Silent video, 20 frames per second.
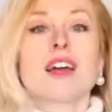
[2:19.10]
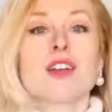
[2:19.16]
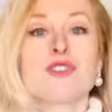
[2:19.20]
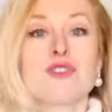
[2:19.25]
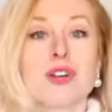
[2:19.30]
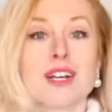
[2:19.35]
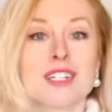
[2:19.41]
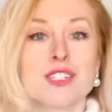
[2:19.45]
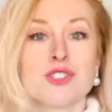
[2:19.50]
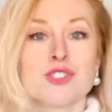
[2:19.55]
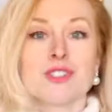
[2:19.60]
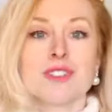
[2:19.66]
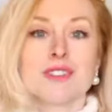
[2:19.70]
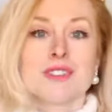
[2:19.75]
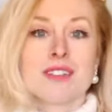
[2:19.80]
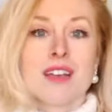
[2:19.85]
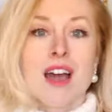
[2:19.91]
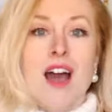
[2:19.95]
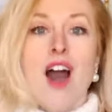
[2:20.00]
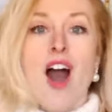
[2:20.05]

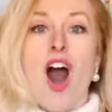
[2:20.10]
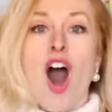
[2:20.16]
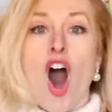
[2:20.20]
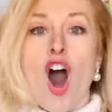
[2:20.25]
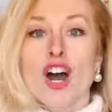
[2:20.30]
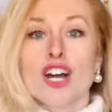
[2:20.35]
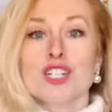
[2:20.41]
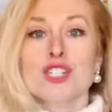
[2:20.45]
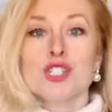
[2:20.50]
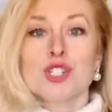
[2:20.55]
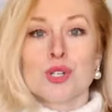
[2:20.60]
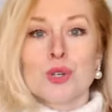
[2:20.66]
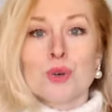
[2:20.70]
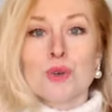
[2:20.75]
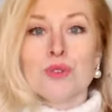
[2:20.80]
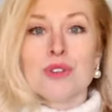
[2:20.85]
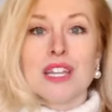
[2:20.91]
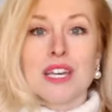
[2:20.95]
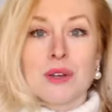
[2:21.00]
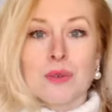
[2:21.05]
hydrangeas
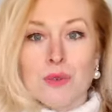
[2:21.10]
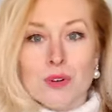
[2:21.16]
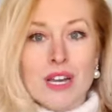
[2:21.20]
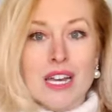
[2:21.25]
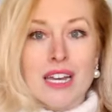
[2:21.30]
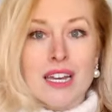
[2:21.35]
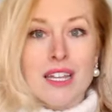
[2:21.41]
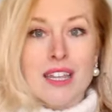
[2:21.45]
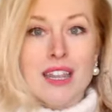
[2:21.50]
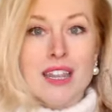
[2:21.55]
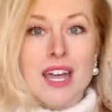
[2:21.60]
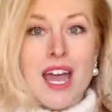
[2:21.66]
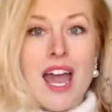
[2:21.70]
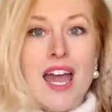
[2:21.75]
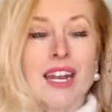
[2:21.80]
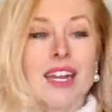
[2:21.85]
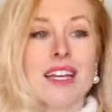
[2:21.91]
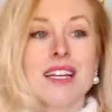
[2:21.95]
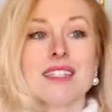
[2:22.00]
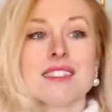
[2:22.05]
onto the wreath
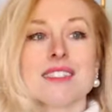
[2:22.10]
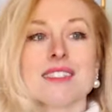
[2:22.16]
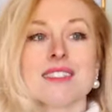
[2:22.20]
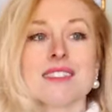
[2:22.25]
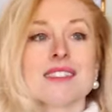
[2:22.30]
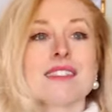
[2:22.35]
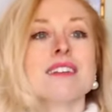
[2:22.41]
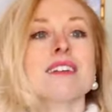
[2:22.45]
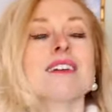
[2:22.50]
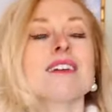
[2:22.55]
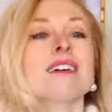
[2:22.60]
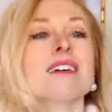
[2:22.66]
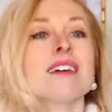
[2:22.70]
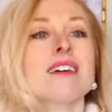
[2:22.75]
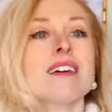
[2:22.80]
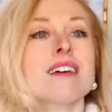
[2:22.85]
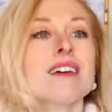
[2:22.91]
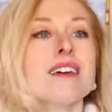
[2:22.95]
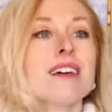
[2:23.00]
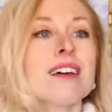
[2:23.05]
and it's
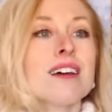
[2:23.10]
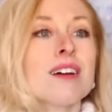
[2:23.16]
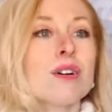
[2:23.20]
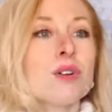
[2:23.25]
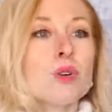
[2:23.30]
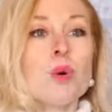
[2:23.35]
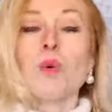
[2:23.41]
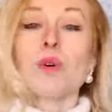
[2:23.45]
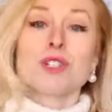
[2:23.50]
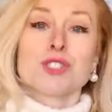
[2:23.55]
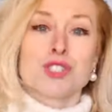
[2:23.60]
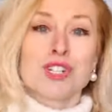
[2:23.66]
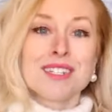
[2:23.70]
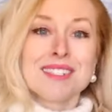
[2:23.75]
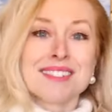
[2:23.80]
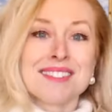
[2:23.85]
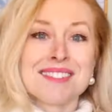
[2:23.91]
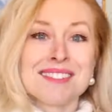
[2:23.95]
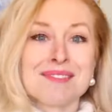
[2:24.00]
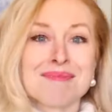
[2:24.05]

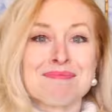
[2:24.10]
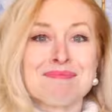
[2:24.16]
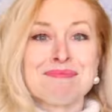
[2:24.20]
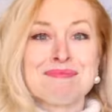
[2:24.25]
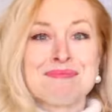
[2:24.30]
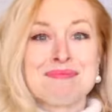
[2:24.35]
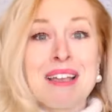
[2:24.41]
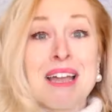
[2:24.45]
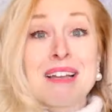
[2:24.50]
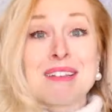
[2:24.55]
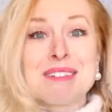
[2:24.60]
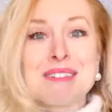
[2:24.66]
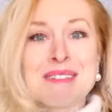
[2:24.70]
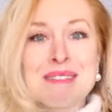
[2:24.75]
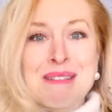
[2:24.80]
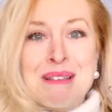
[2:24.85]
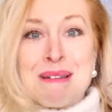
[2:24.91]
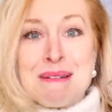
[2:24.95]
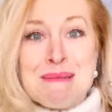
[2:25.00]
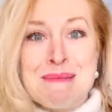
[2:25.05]
gorgeous.
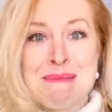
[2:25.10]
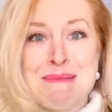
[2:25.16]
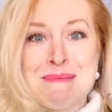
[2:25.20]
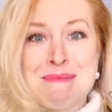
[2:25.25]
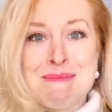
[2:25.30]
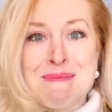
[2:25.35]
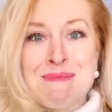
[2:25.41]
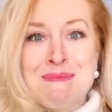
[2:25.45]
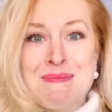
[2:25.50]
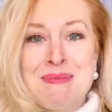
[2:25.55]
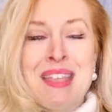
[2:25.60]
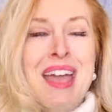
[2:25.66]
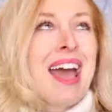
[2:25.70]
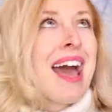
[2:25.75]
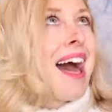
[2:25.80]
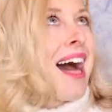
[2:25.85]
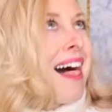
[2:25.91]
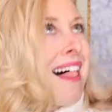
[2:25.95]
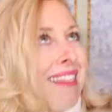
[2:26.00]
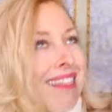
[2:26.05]
So
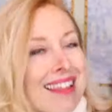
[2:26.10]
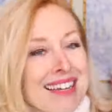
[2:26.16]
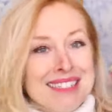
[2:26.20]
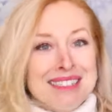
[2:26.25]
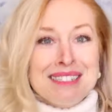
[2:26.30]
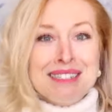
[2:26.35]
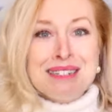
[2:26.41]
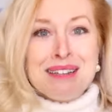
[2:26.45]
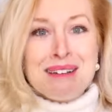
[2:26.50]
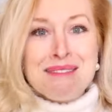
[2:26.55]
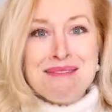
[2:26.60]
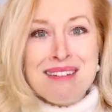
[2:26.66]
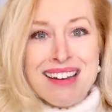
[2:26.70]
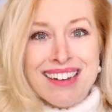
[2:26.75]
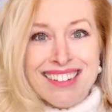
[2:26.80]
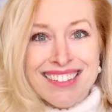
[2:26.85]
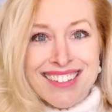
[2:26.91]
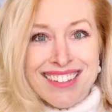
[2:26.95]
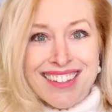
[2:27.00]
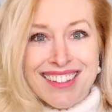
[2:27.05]
let's do
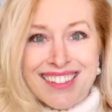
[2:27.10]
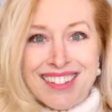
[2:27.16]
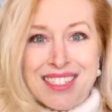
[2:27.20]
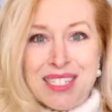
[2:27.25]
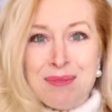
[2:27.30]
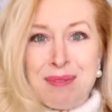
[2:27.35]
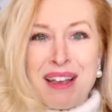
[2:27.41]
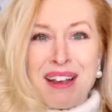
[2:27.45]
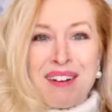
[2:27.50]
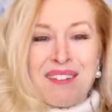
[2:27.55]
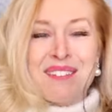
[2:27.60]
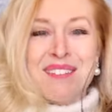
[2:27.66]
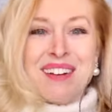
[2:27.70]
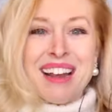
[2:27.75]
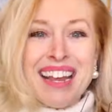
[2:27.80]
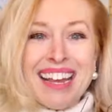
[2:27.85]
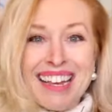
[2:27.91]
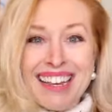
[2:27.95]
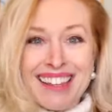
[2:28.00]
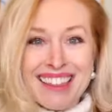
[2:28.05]
it. Let's make a
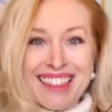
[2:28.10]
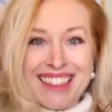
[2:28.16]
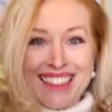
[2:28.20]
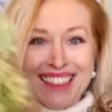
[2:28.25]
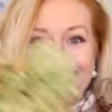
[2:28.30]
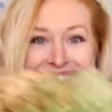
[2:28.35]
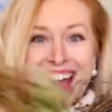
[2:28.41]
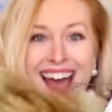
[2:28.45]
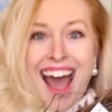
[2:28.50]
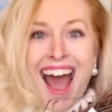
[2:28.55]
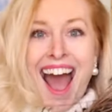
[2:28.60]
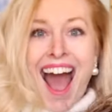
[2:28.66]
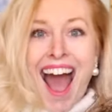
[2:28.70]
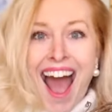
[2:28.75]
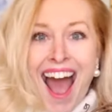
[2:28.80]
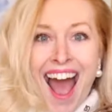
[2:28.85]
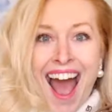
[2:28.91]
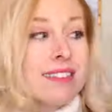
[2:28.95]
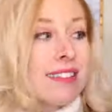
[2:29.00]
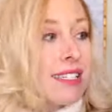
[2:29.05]
wreath.
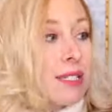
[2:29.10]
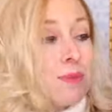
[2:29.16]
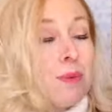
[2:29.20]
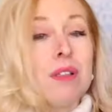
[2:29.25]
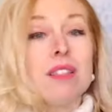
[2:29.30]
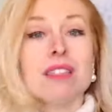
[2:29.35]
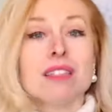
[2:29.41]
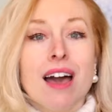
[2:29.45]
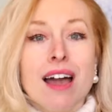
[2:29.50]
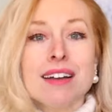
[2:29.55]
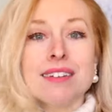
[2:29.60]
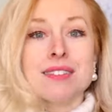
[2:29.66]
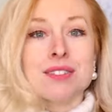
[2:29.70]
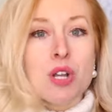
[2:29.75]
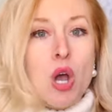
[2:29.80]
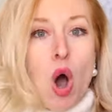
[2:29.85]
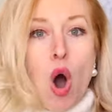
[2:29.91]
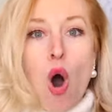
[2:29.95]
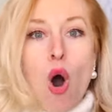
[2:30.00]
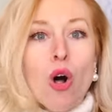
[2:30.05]
This will last
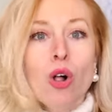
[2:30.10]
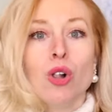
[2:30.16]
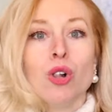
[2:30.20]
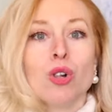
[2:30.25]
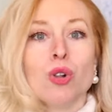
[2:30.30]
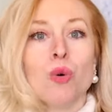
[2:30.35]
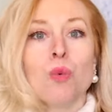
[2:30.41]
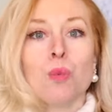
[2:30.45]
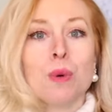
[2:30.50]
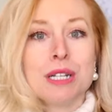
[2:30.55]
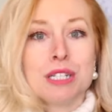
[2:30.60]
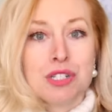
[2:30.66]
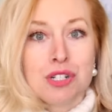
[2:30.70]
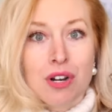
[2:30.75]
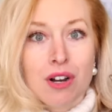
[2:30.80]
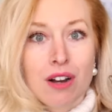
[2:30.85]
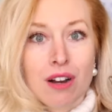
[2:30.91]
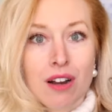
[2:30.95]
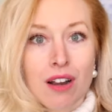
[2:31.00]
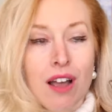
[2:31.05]
all
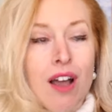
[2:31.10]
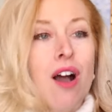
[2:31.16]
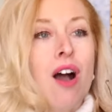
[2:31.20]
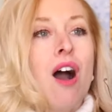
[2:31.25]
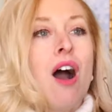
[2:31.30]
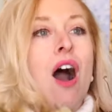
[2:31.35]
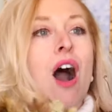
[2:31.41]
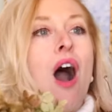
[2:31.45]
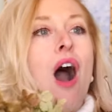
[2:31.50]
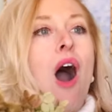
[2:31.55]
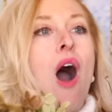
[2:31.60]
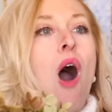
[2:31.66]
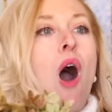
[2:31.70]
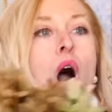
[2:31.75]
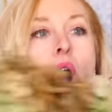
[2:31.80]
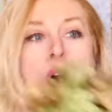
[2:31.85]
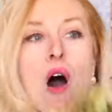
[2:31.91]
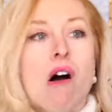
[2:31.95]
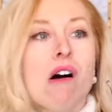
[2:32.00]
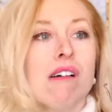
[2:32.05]
winter,
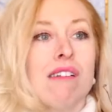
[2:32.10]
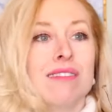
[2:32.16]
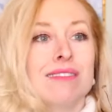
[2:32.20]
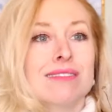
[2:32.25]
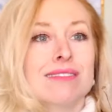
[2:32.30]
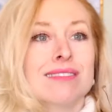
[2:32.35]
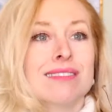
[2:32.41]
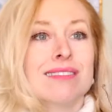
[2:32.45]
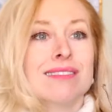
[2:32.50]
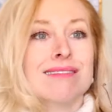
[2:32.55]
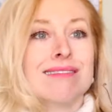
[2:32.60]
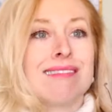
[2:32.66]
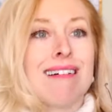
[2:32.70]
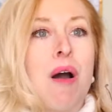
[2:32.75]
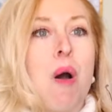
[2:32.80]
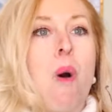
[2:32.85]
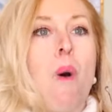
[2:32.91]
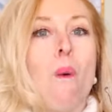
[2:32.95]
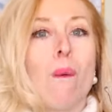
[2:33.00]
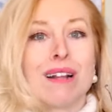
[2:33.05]
all
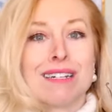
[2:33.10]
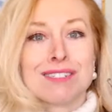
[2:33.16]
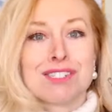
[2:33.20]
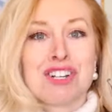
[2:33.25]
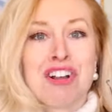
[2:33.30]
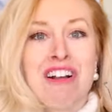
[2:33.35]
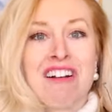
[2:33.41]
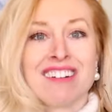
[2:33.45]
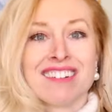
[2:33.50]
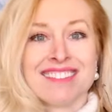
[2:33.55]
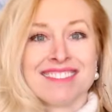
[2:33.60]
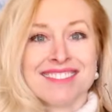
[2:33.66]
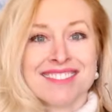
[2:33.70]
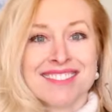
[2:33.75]
winter.